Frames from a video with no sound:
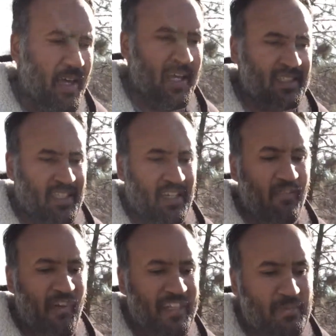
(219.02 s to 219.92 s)
it's a
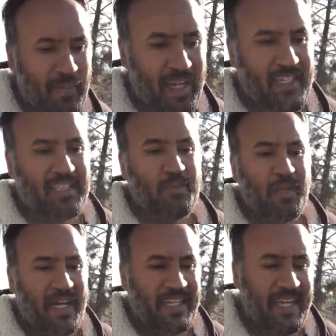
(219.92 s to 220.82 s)
defense
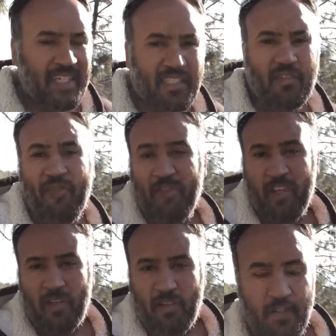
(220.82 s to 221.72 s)
mechanism against
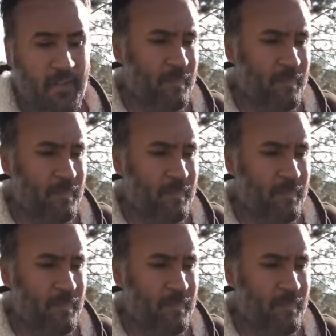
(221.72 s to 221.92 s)
fear.